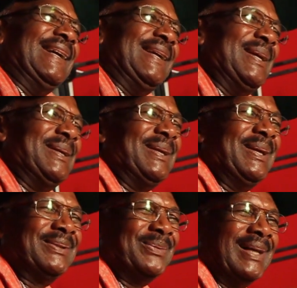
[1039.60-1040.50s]

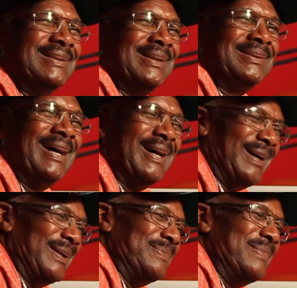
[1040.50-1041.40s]
He's the one that
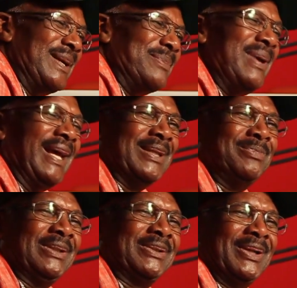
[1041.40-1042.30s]
making
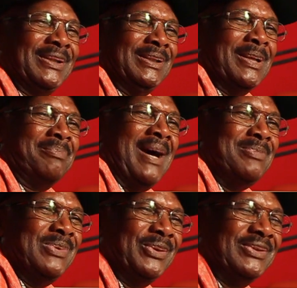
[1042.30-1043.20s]
me turning up my
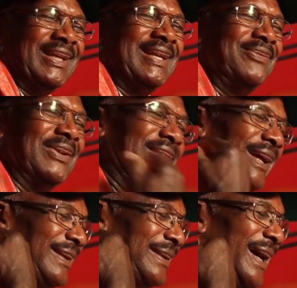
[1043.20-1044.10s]
music every
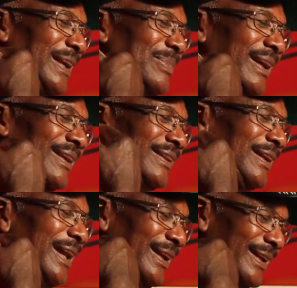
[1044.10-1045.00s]
Saturday night because I
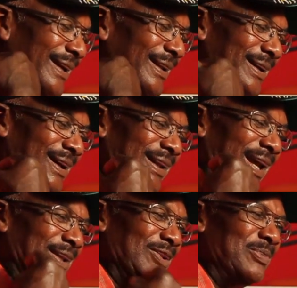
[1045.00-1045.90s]

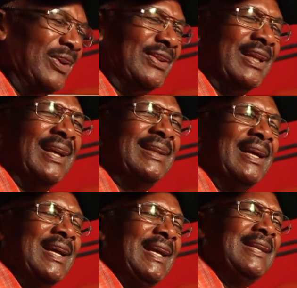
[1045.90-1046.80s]
like his music, and
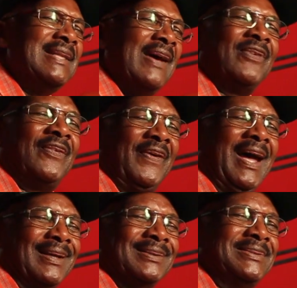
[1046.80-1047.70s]
he never
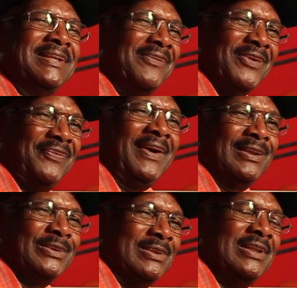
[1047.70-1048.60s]
failed
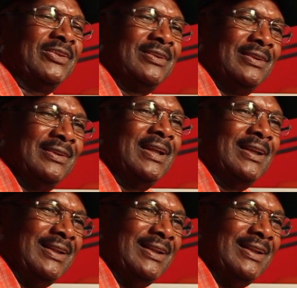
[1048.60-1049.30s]
to listen